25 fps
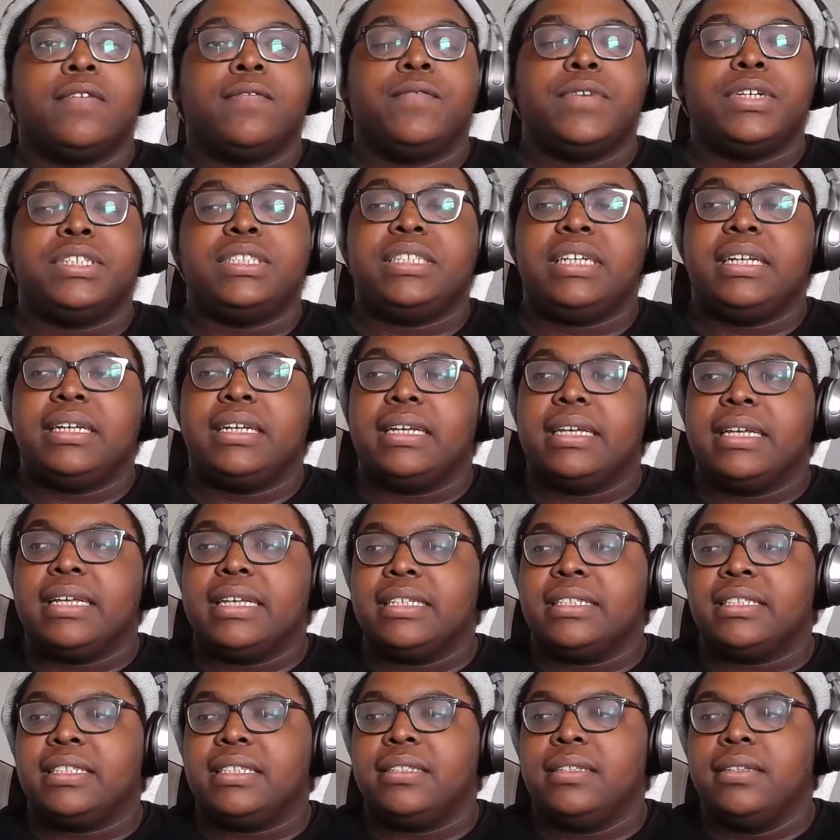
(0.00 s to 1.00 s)
Vegeta
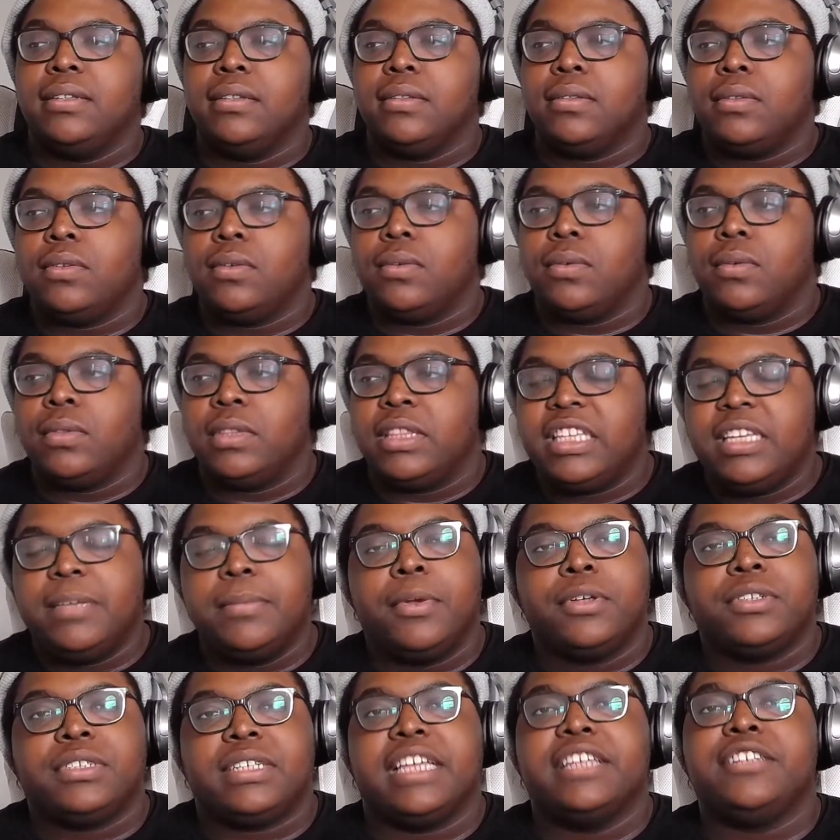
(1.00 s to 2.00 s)
is the
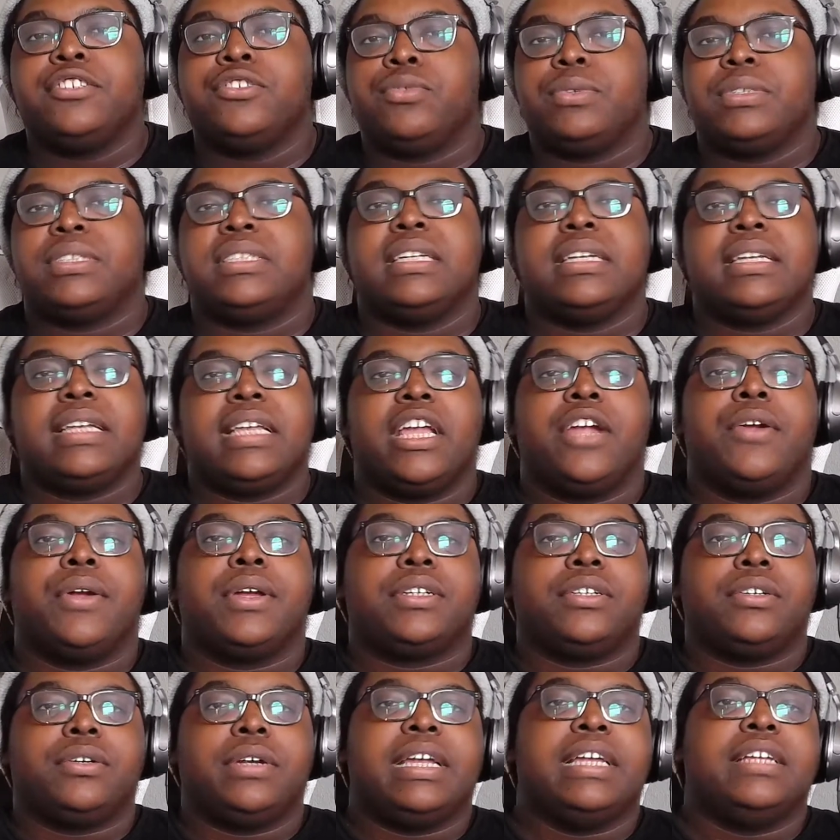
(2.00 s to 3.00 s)
most interesting
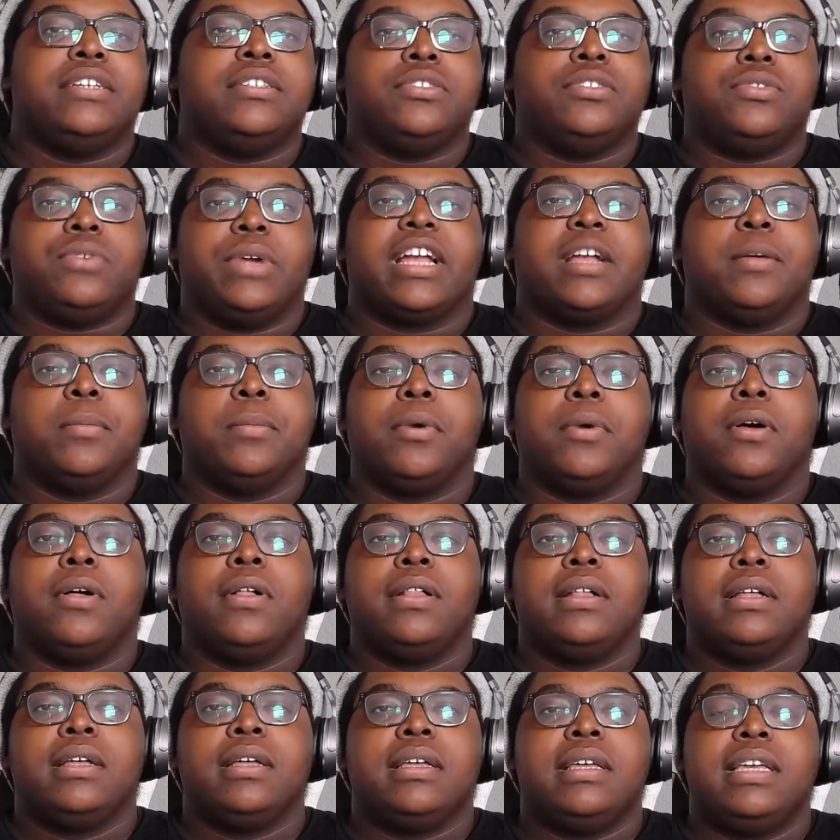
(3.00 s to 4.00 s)
character in Dragon Ball.
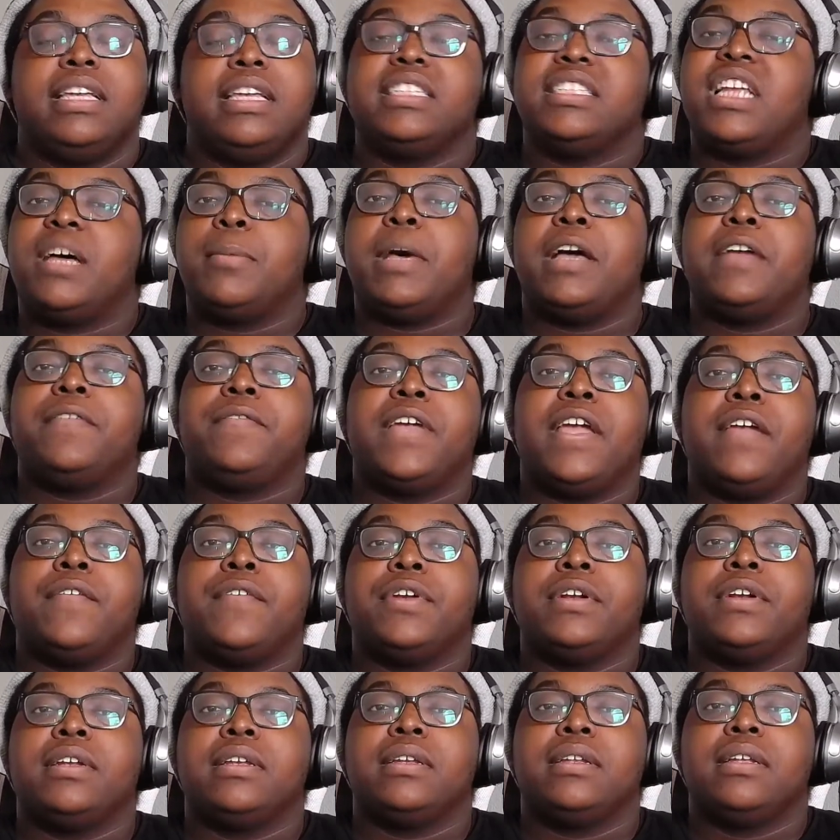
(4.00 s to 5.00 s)
He's not my
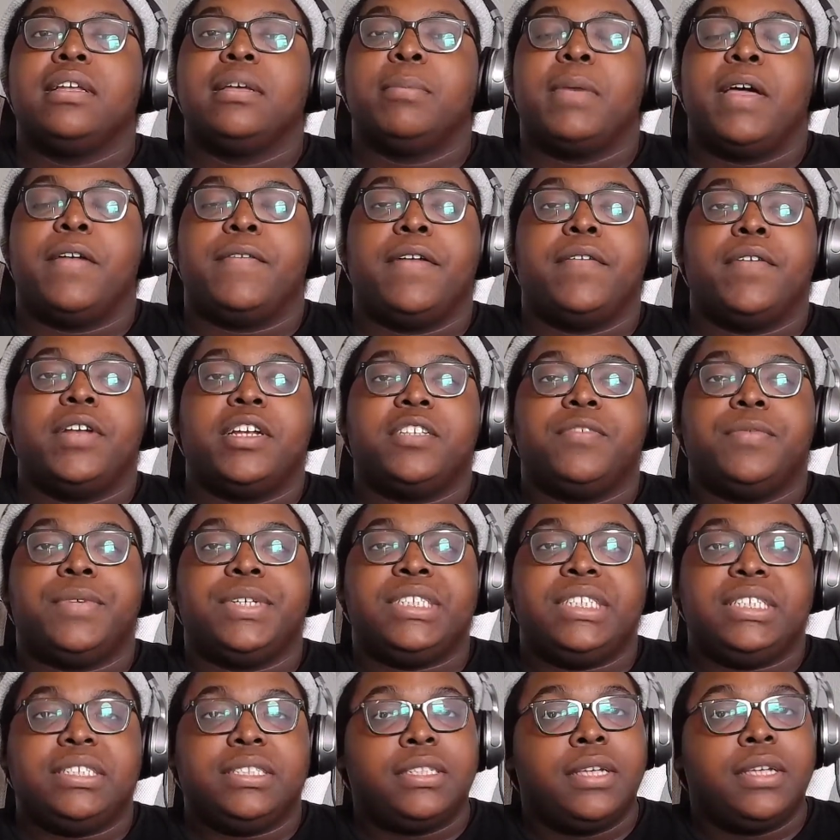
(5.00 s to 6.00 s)
favorite. My favorite is
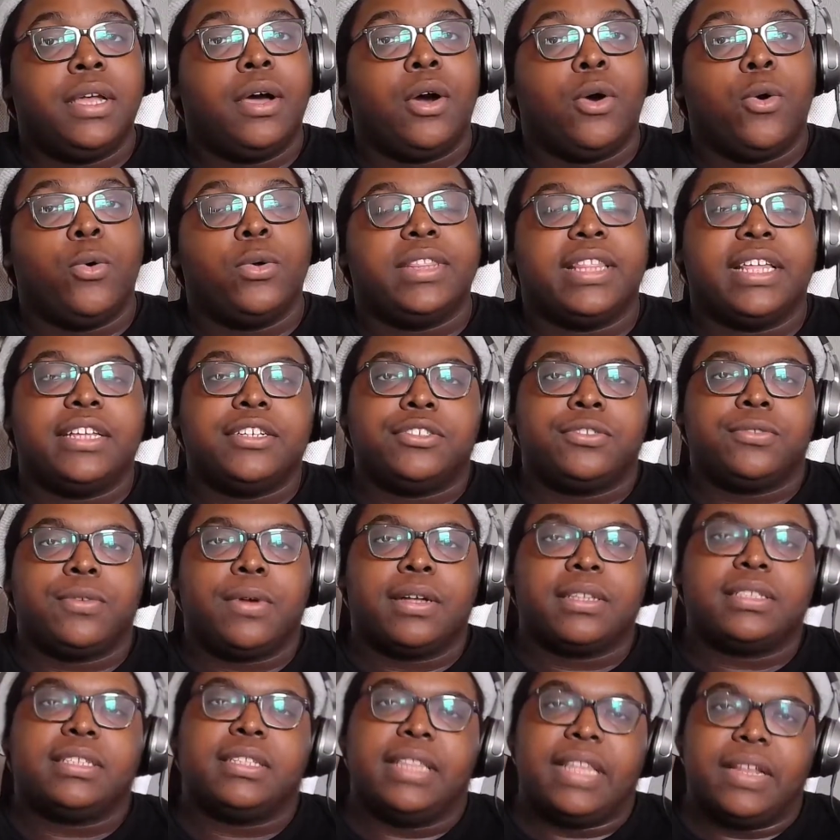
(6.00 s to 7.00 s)
Vegito, then
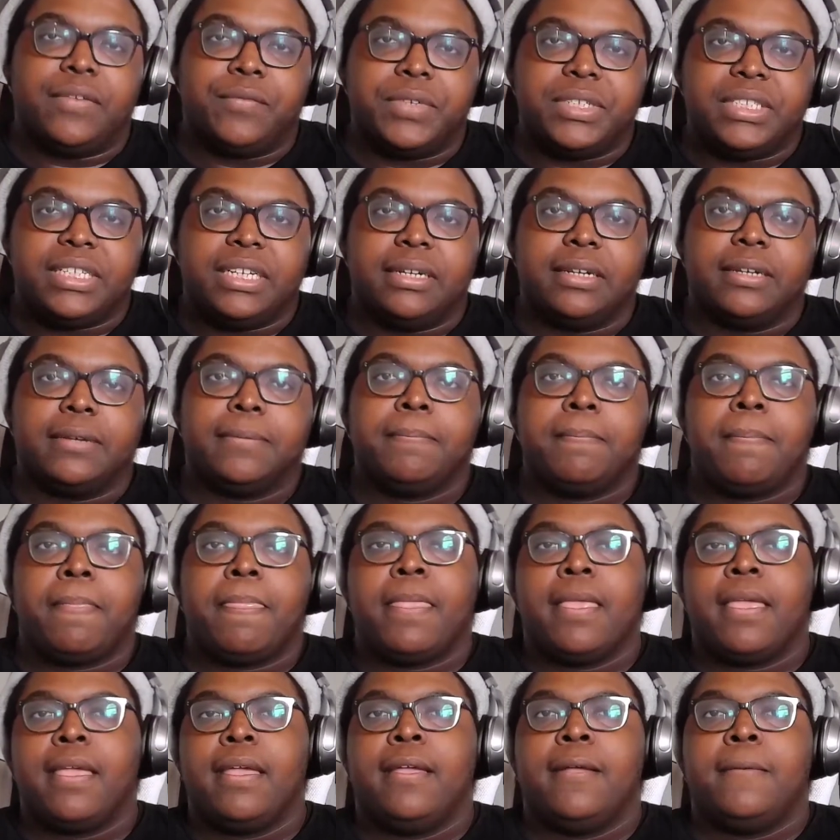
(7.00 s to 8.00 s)
Trunks, then Vegeta.
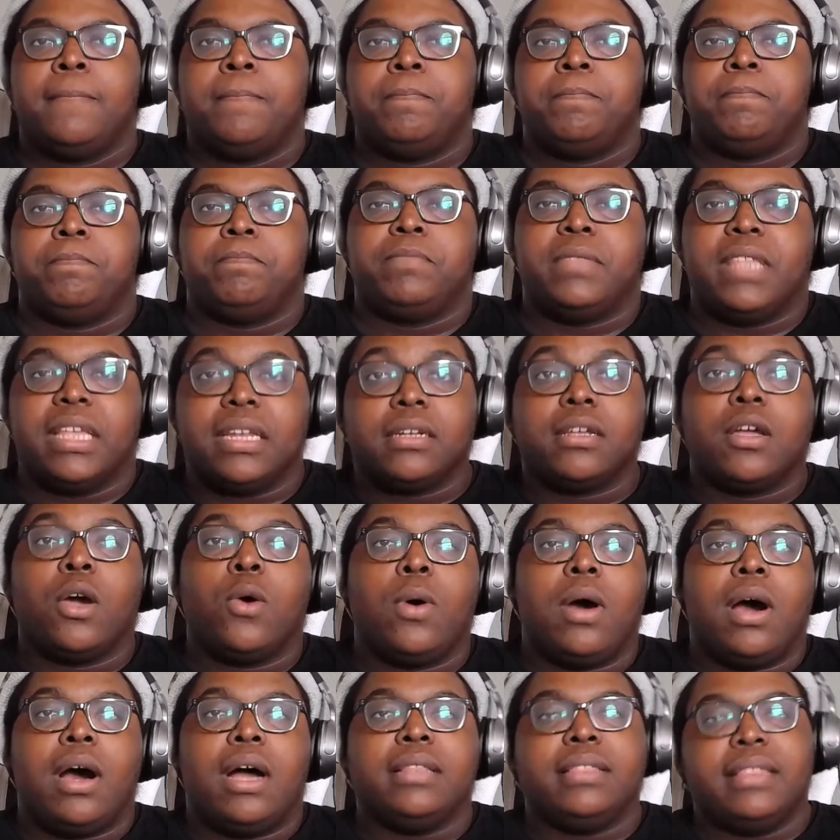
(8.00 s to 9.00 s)
Then
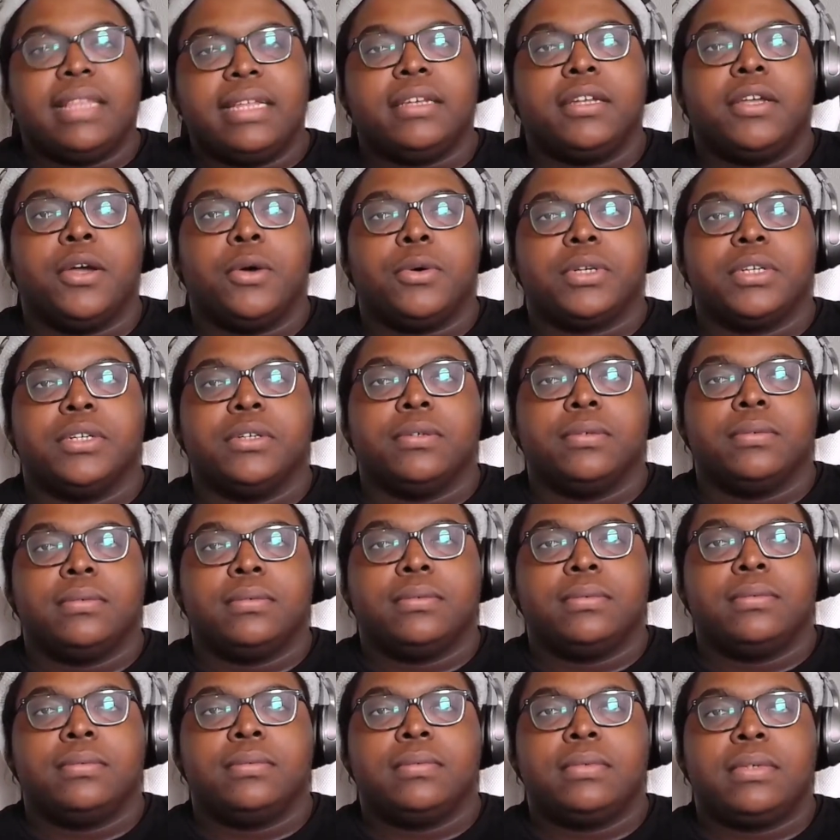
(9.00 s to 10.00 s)
Gohan, then Goku.
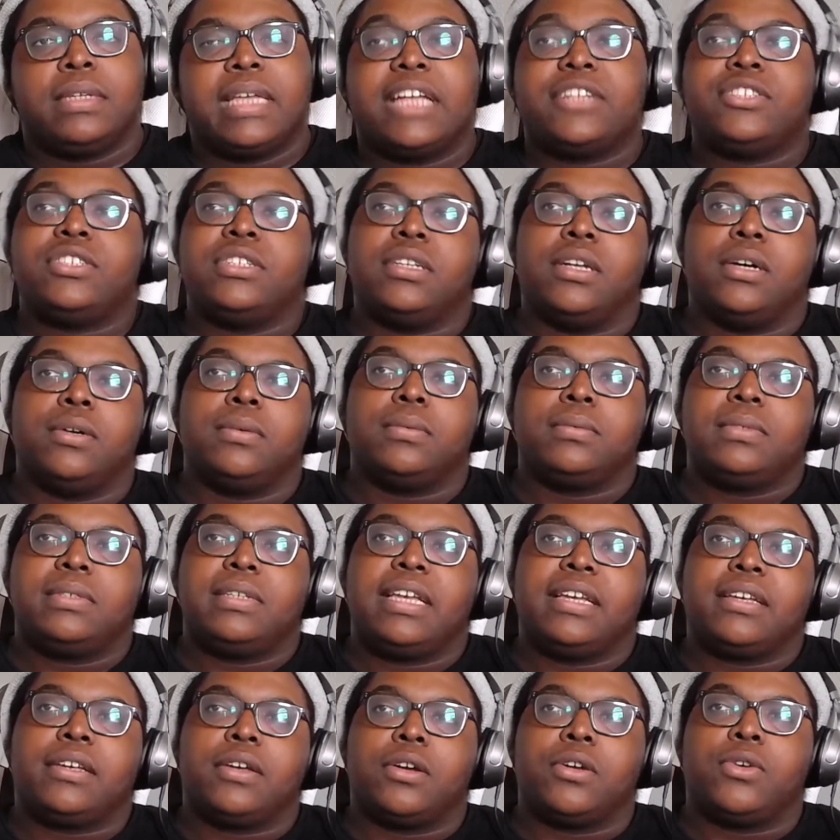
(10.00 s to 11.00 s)
Actually, no.
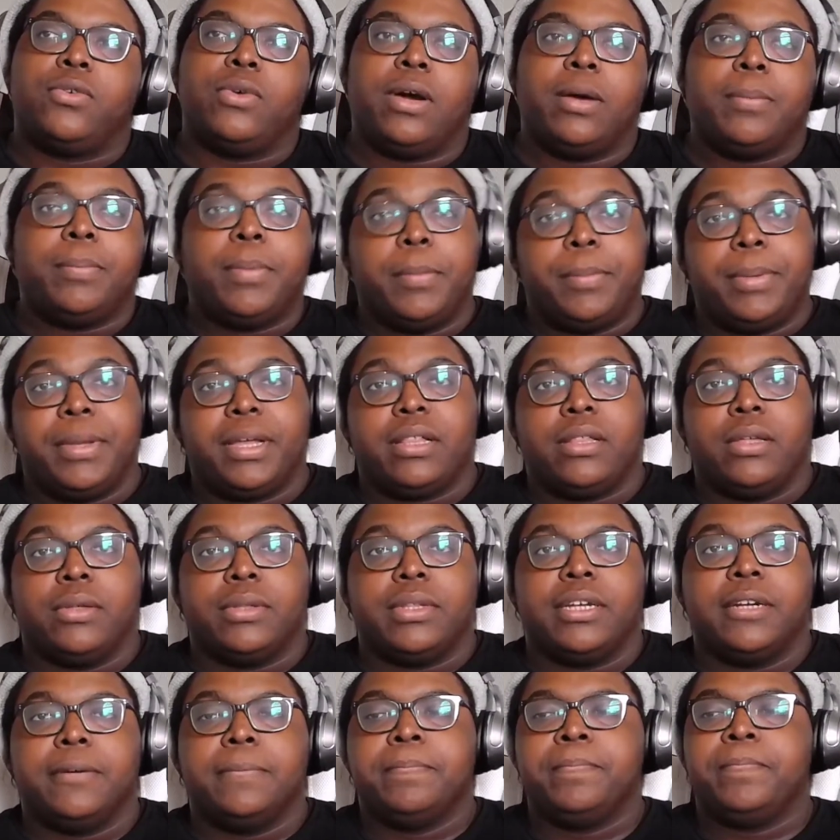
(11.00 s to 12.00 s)
Kick Goku out, put Piccolo
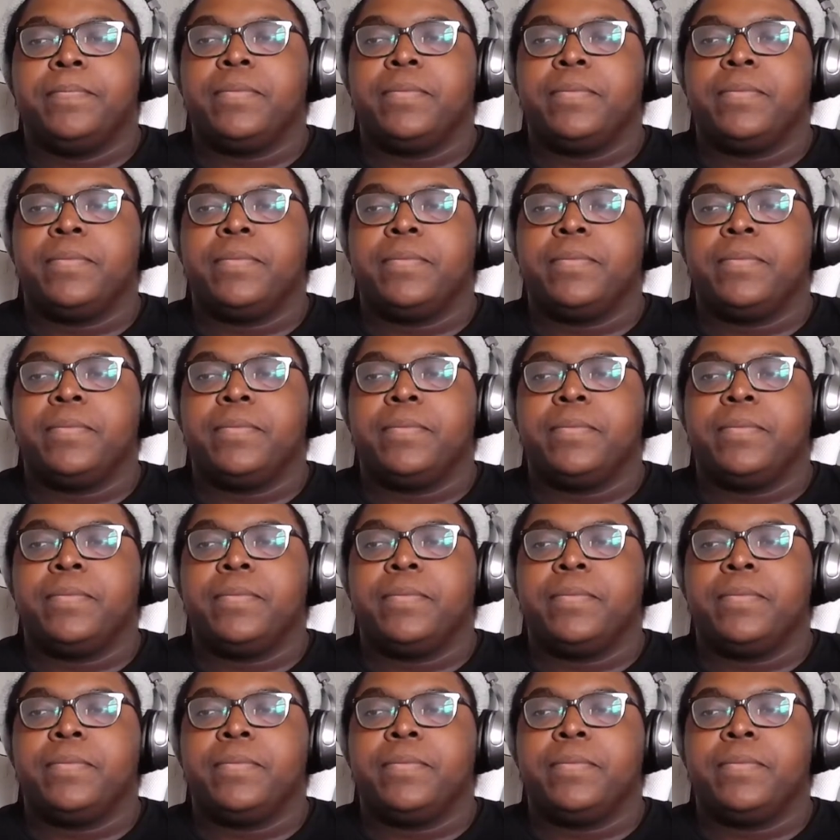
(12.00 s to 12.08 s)
there.